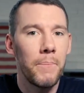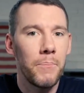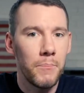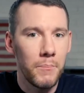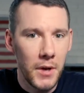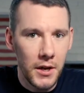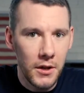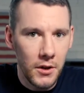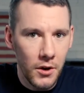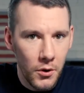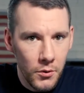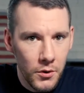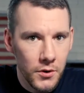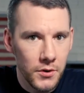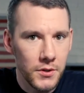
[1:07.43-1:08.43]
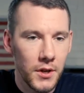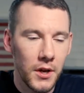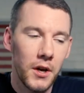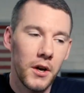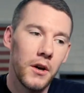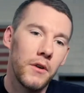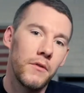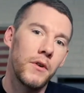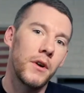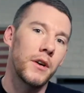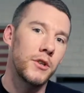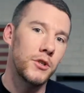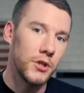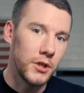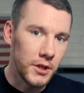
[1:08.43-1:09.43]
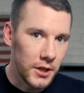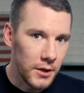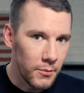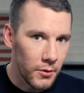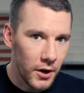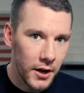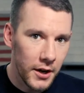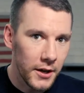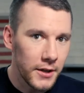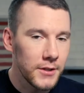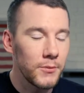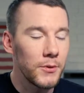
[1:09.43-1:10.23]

many owners of GT products,